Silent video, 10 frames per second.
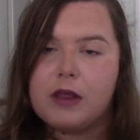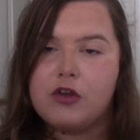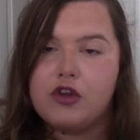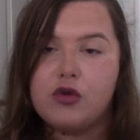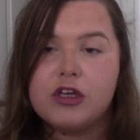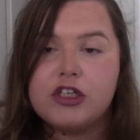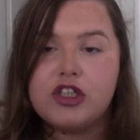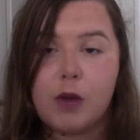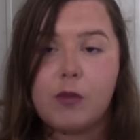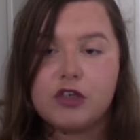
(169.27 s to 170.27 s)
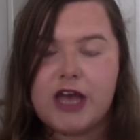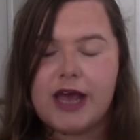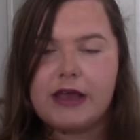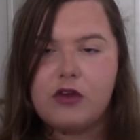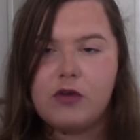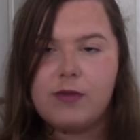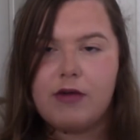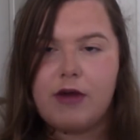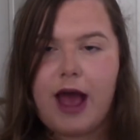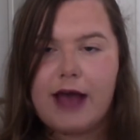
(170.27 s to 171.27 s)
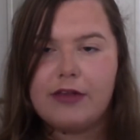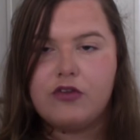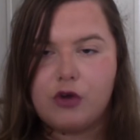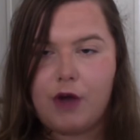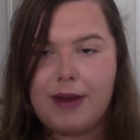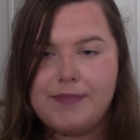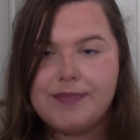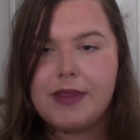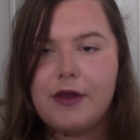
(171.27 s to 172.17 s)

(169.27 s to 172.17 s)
you can double check in your mirror as you're going.